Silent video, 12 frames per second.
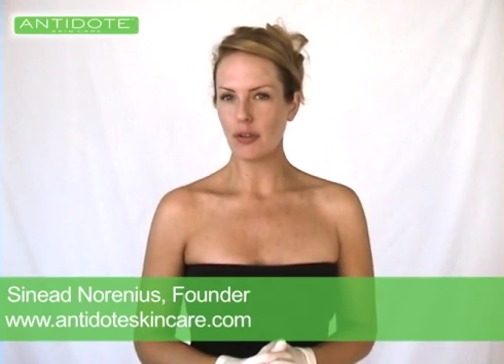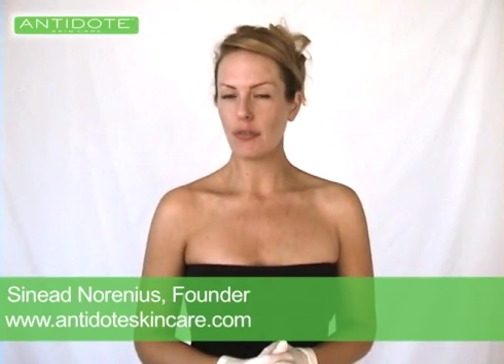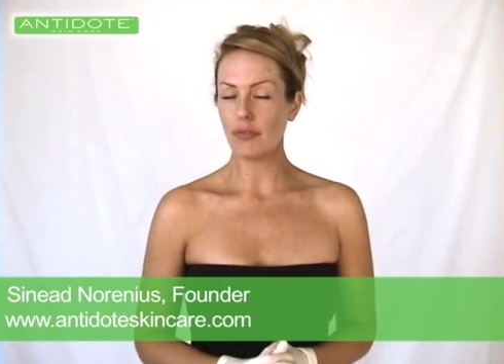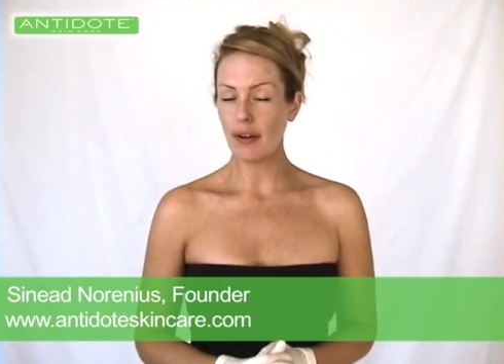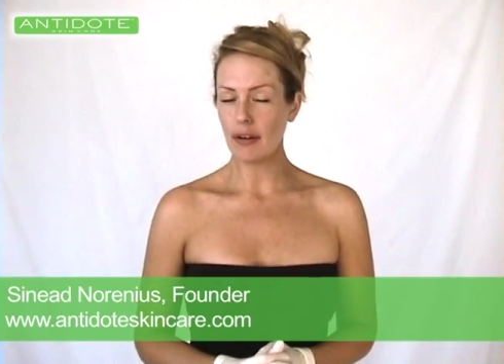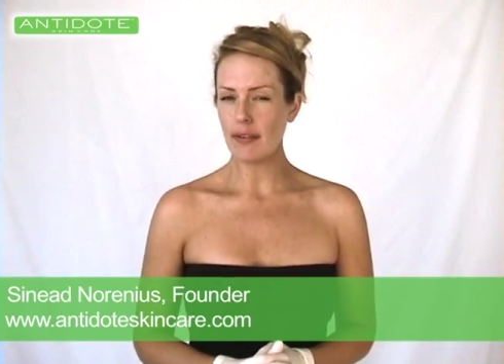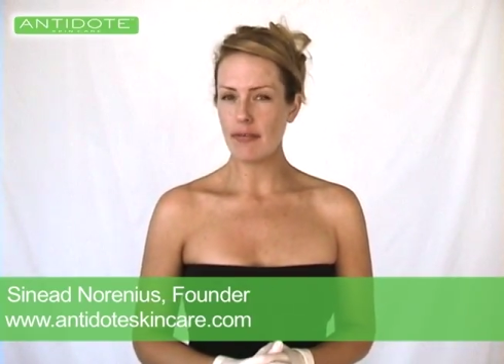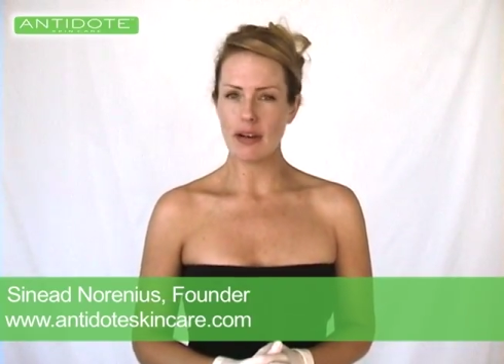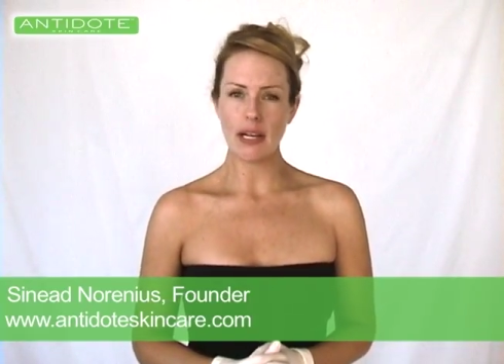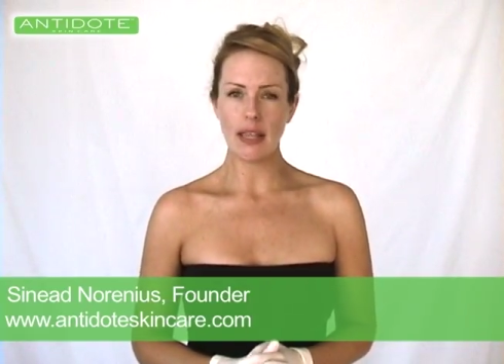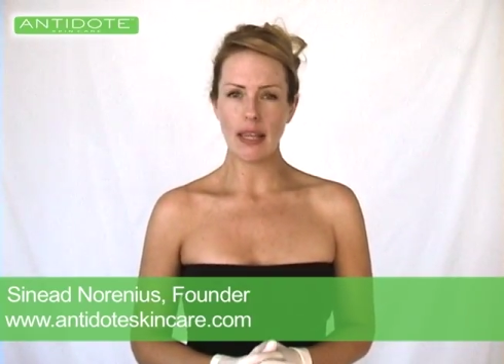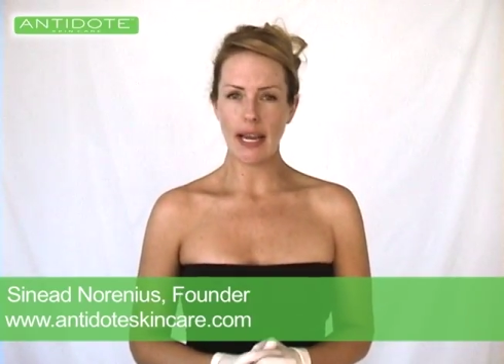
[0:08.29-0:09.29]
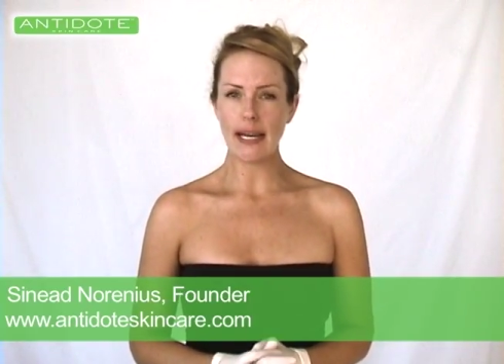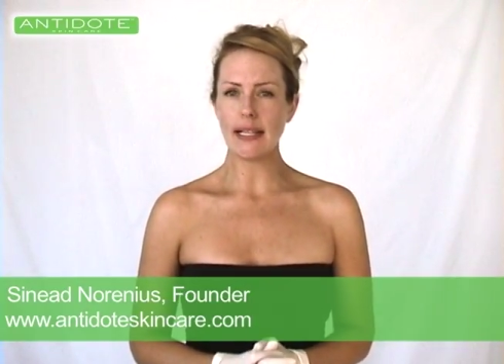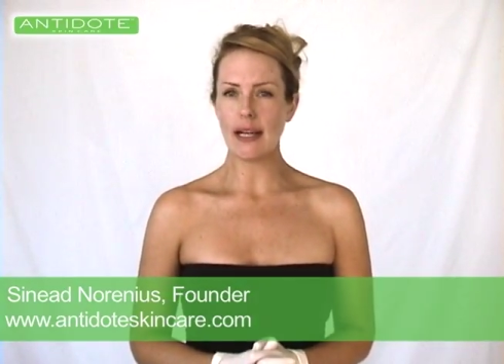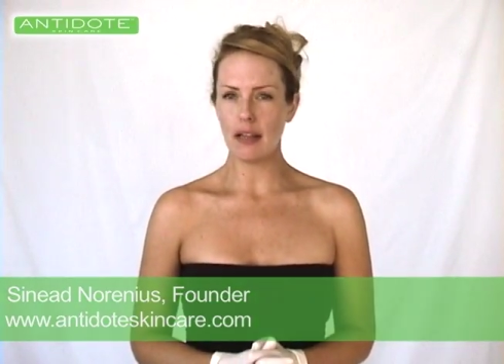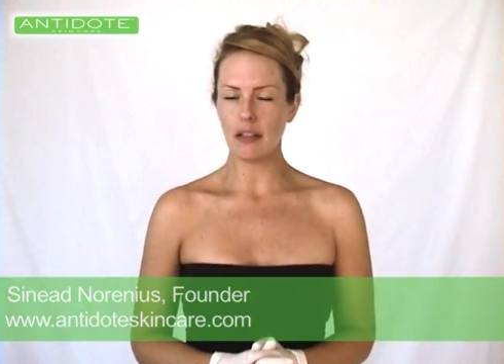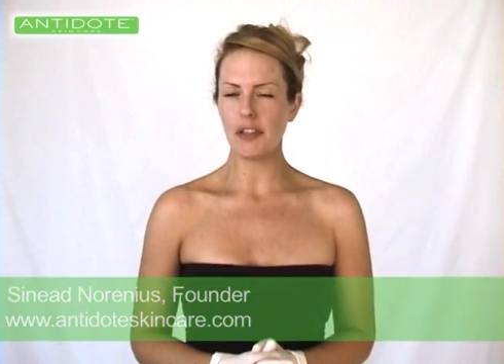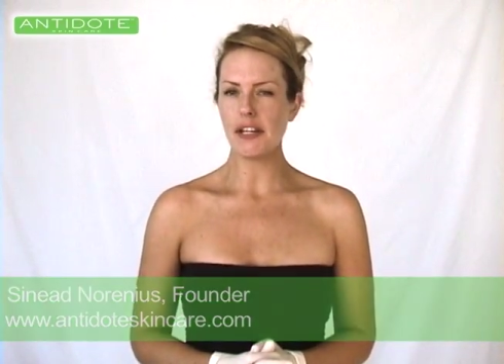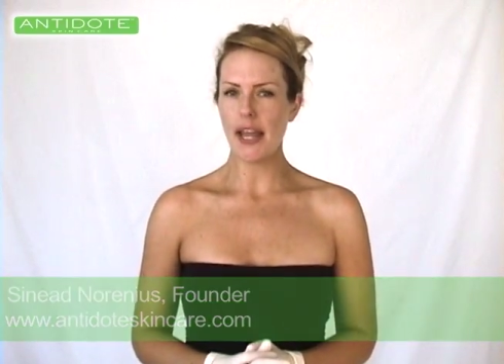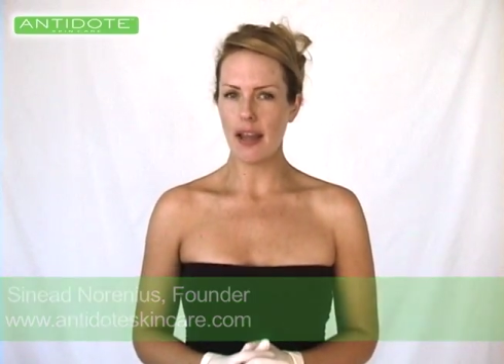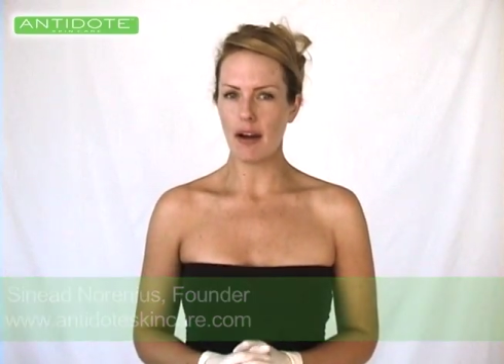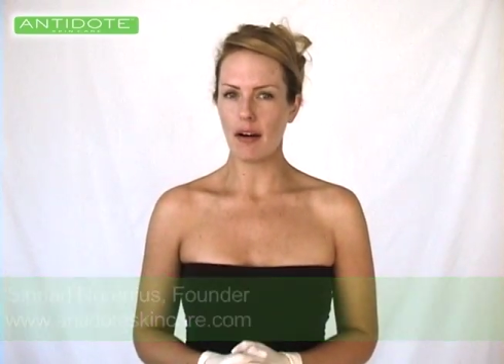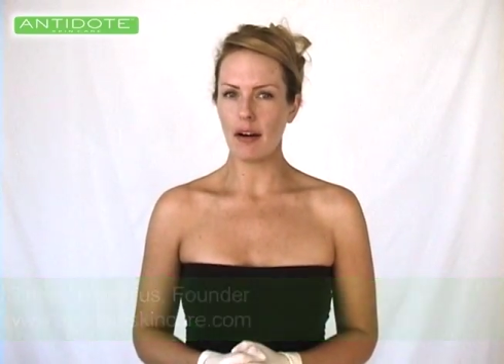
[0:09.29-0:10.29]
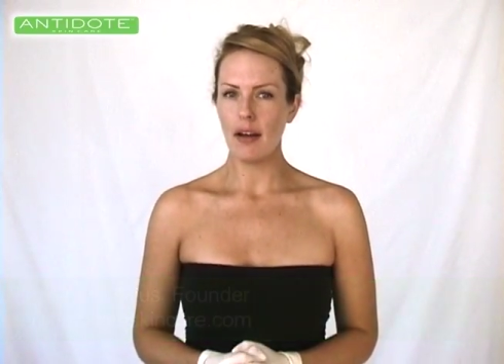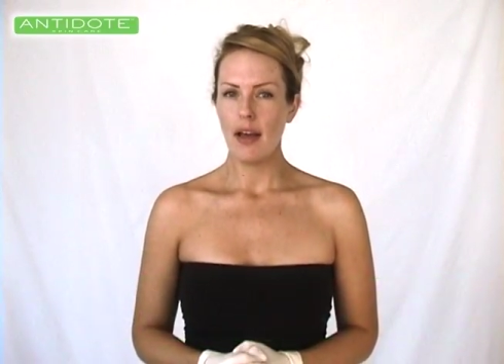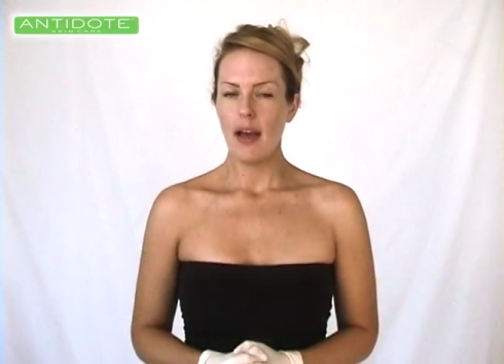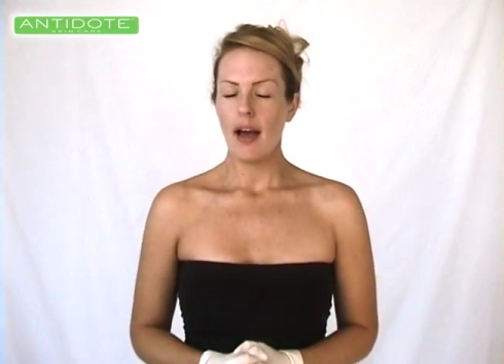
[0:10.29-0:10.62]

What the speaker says: or very, very light colored hair,